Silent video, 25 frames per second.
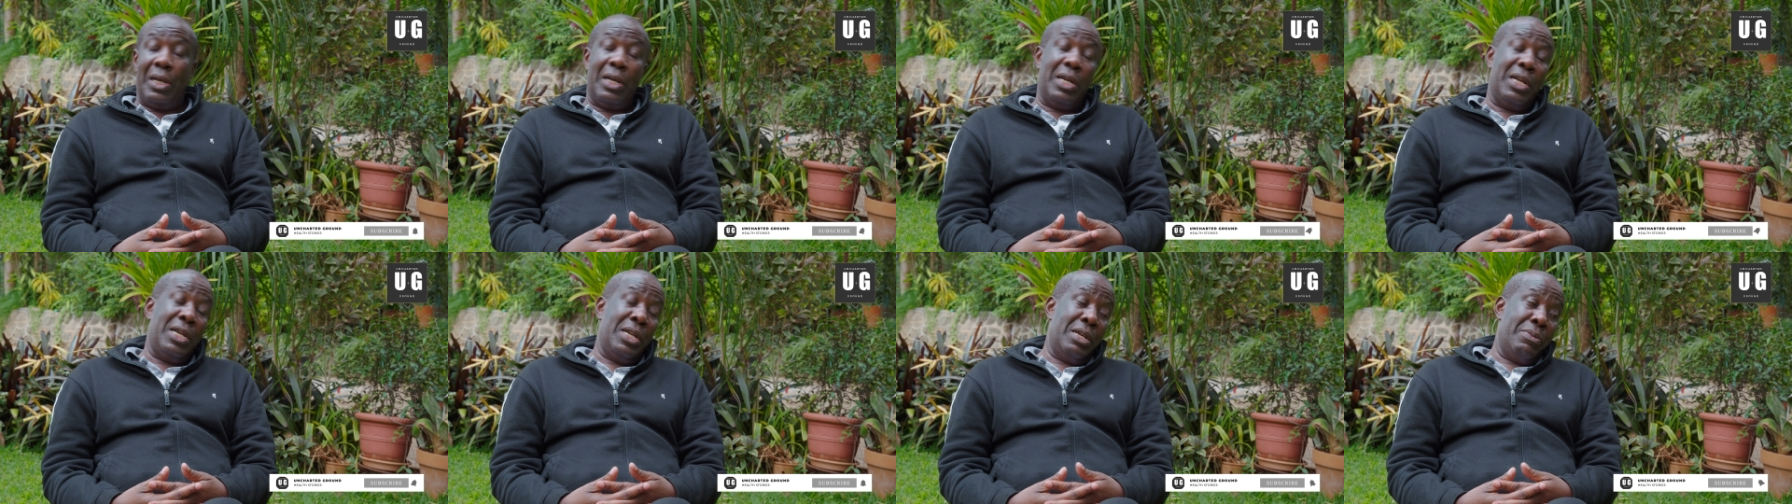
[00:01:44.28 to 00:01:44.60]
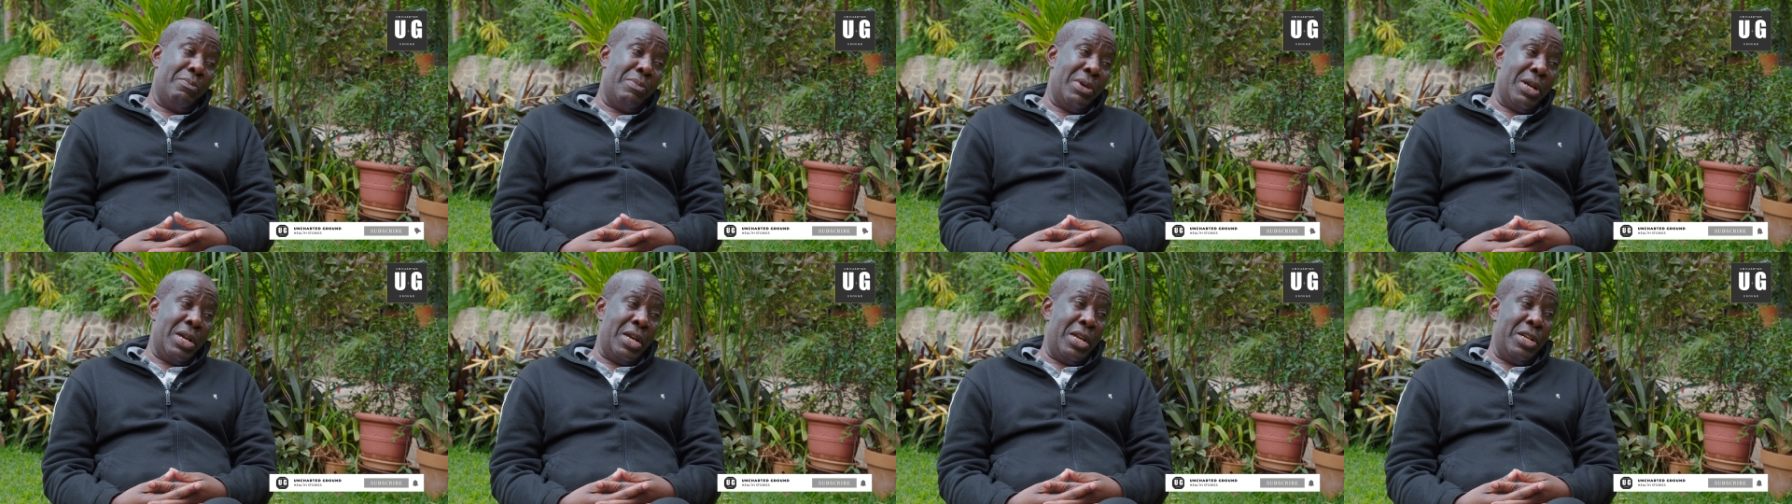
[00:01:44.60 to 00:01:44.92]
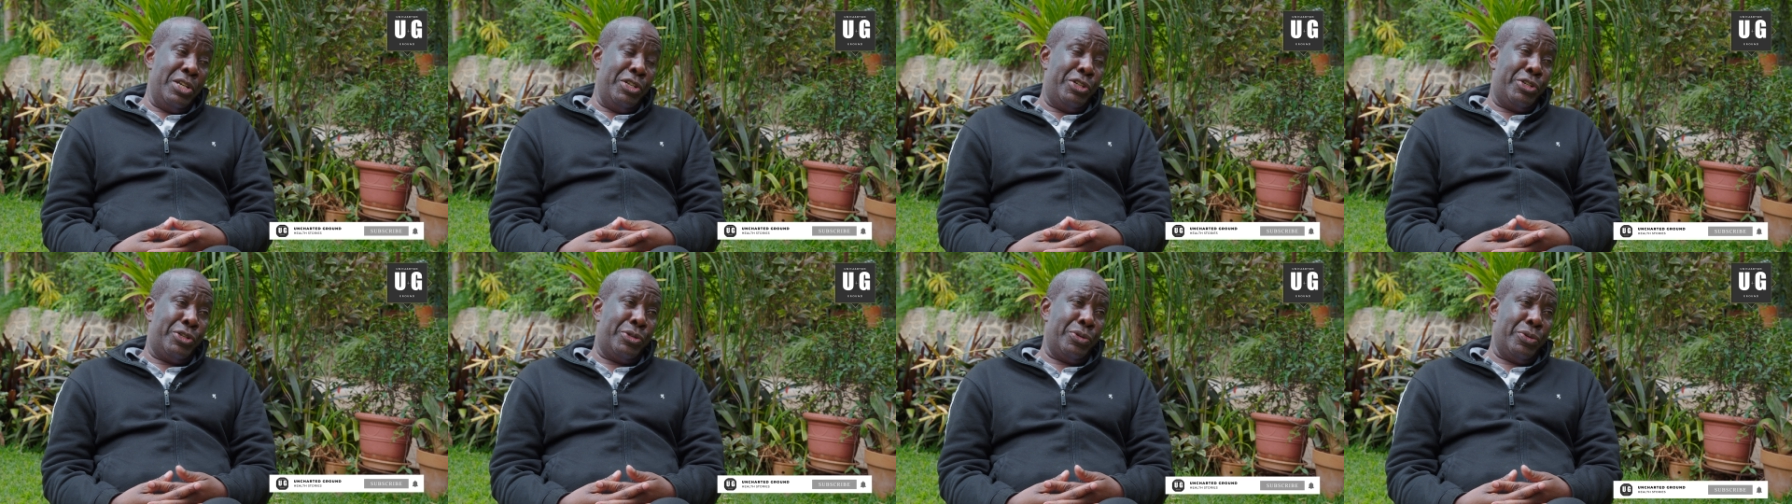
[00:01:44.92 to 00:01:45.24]
in my
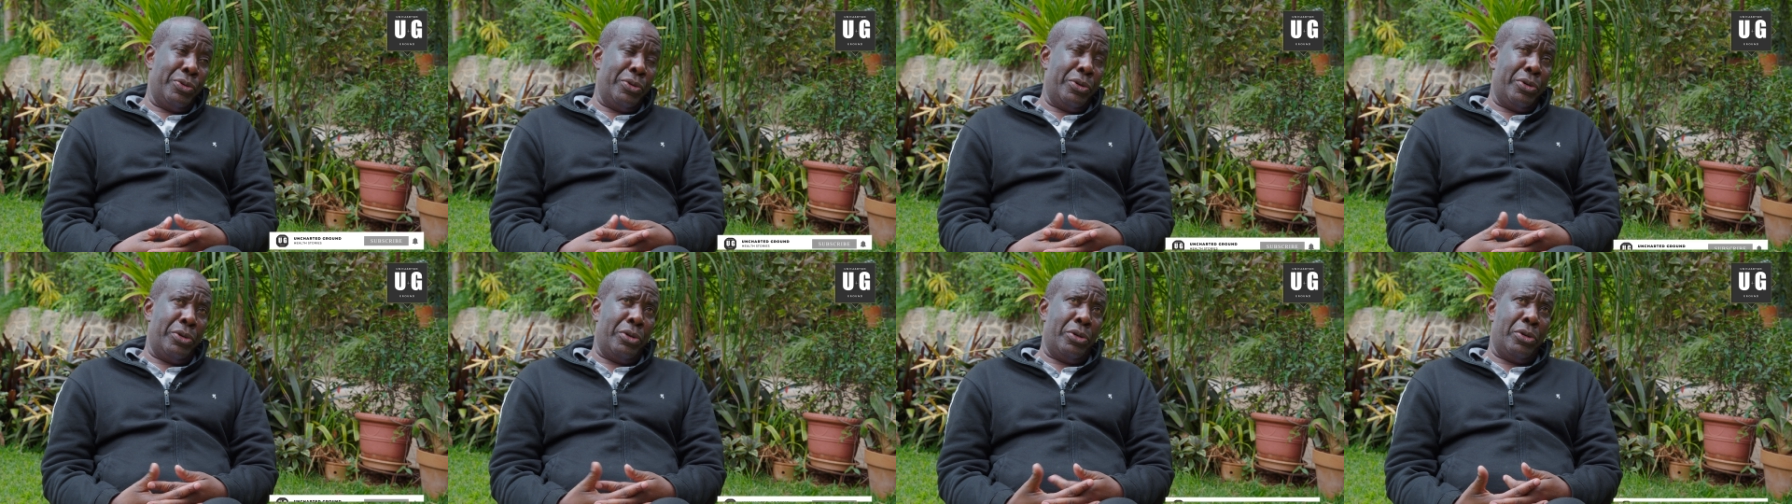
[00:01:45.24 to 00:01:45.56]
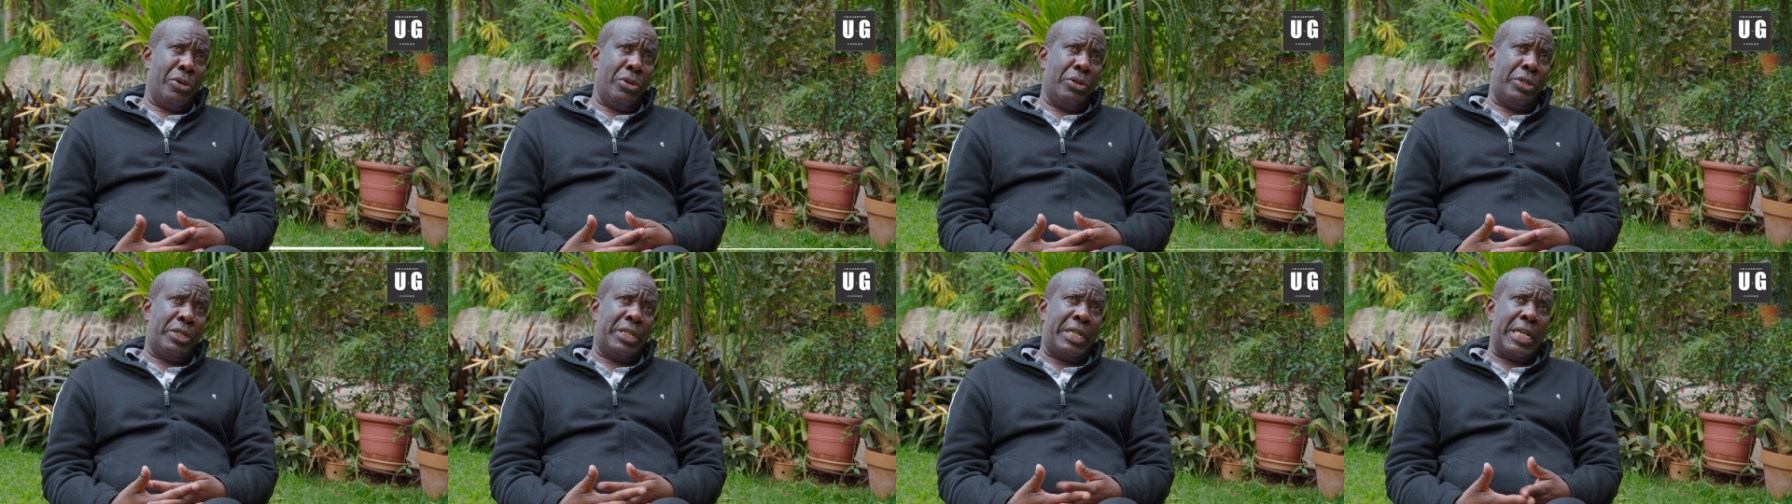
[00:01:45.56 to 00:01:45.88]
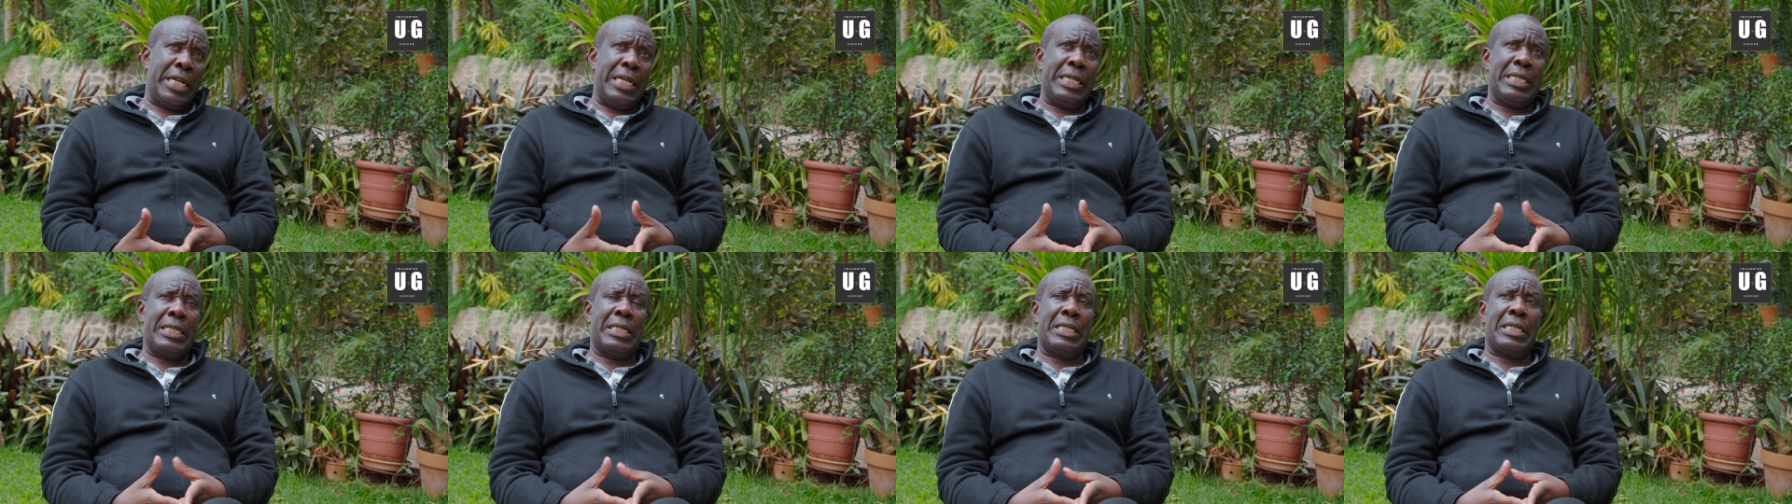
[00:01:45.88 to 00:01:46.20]
issue
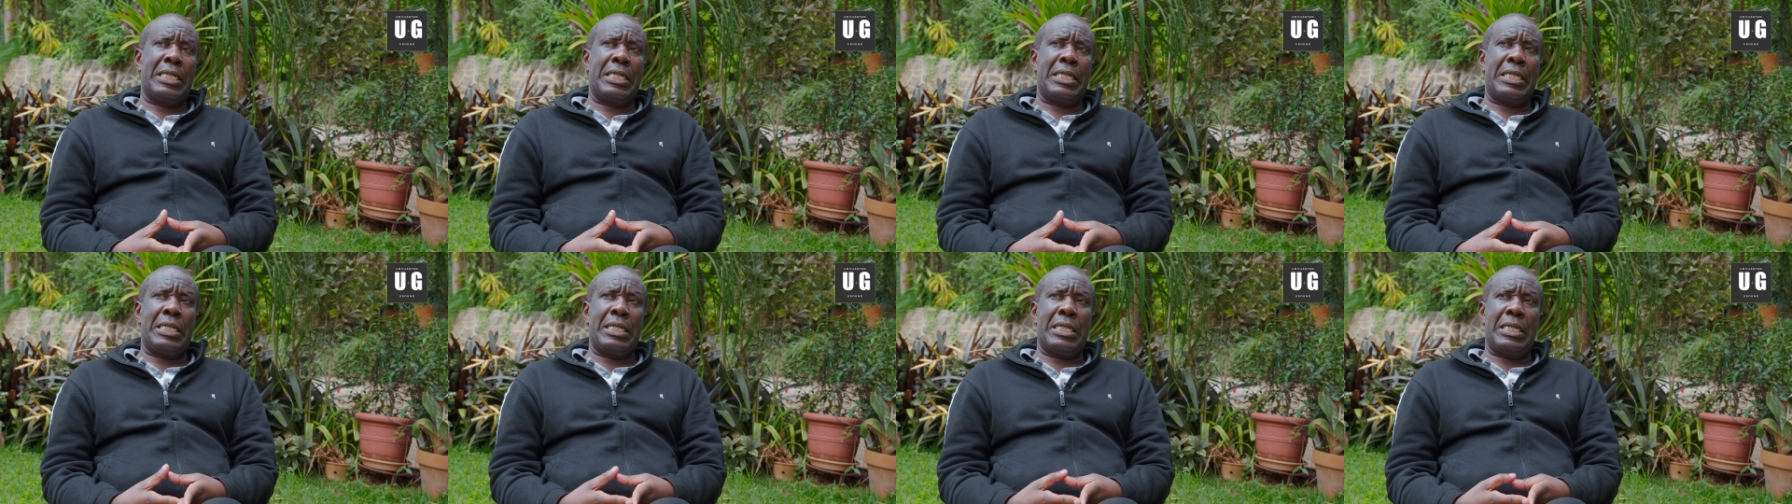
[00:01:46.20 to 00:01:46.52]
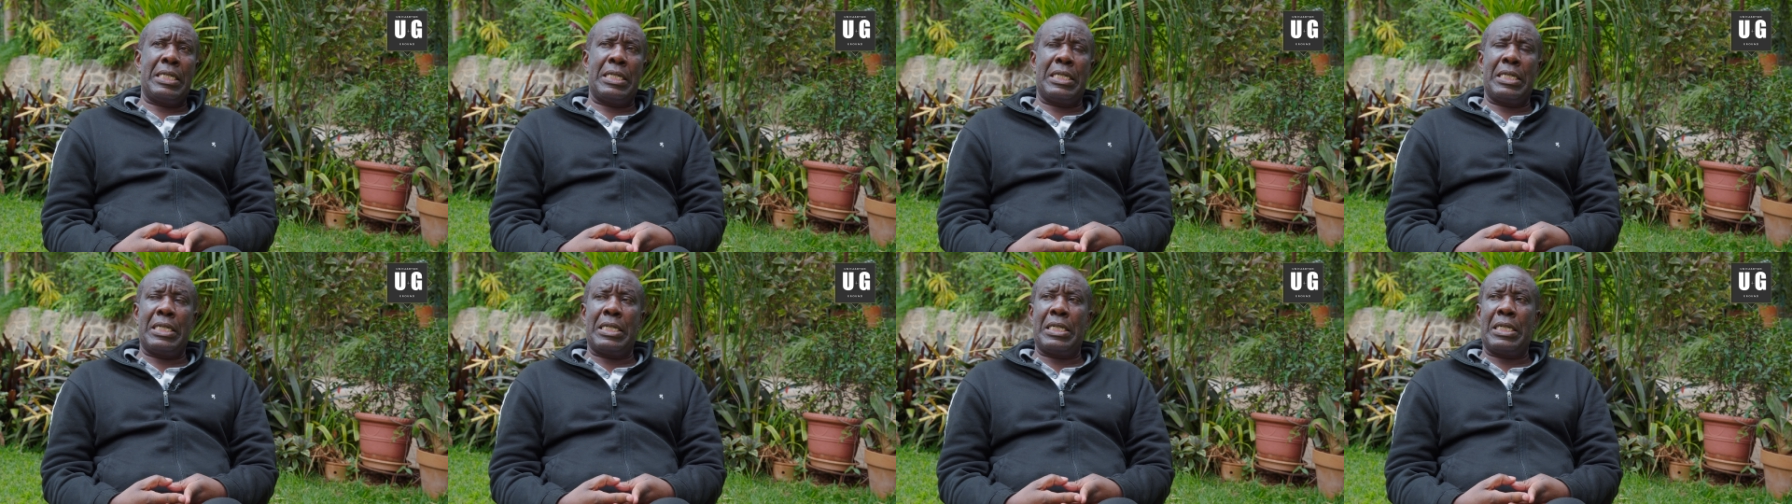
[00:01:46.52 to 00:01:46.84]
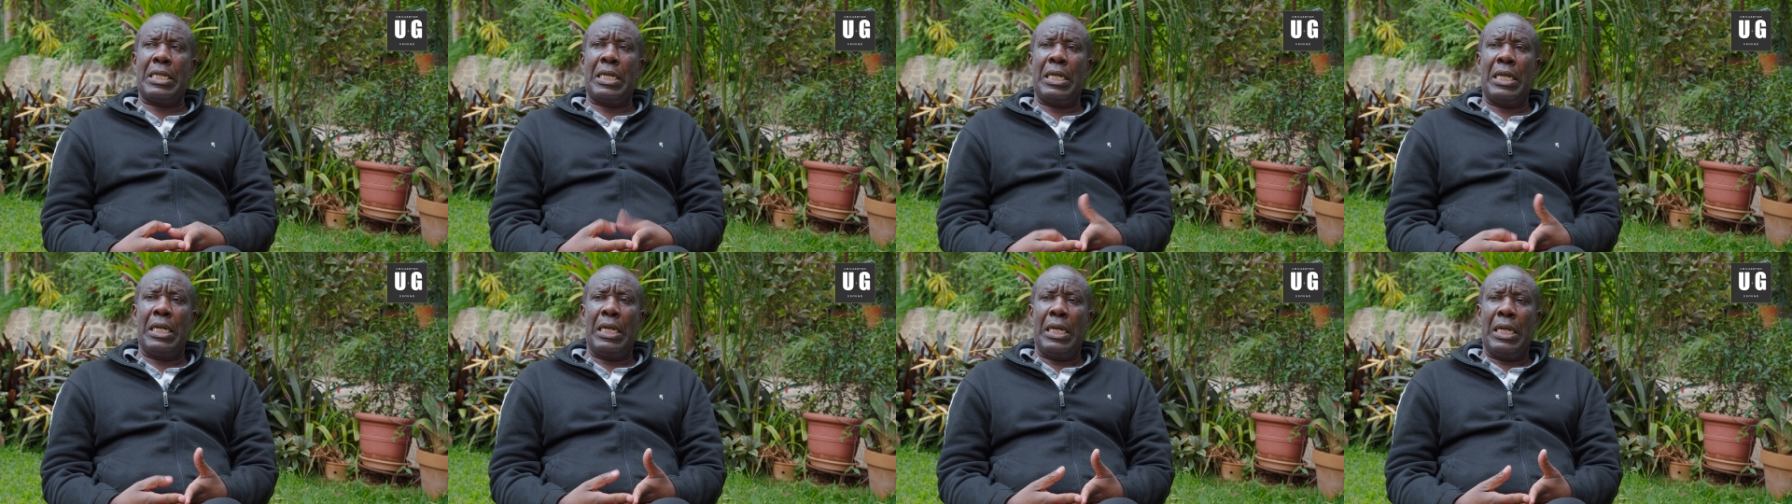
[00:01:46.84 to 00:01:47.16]

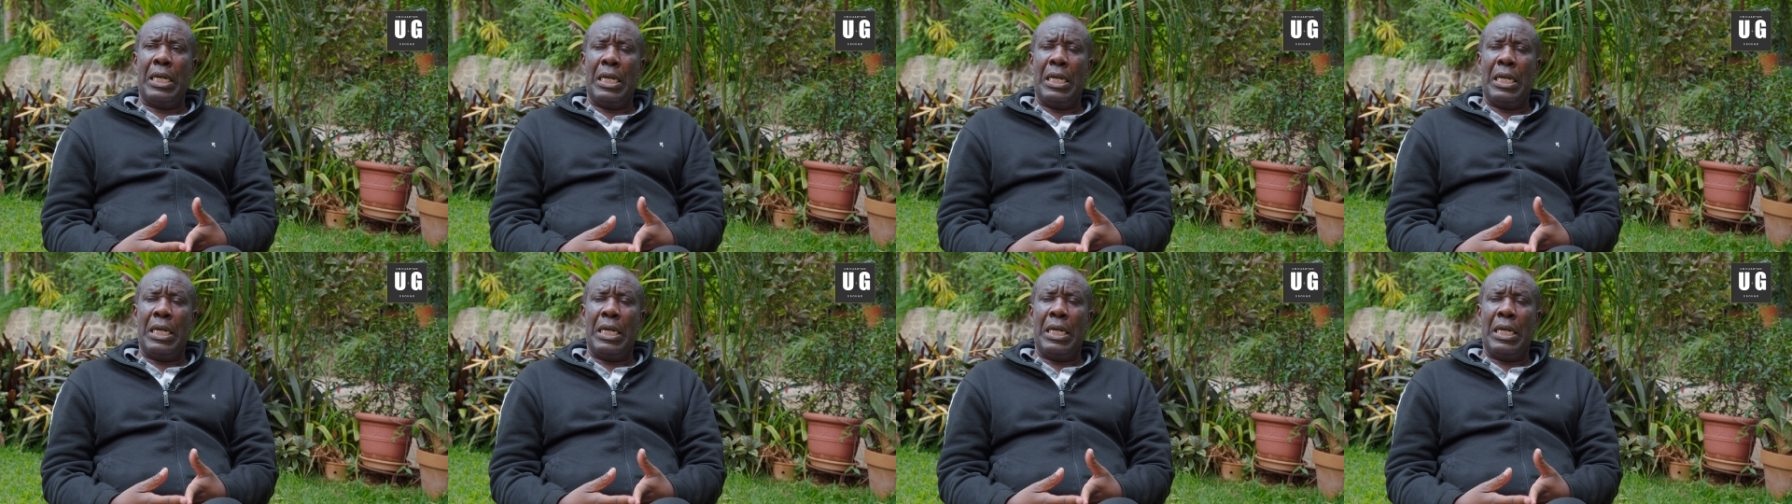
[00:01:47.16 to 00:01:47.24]
tests,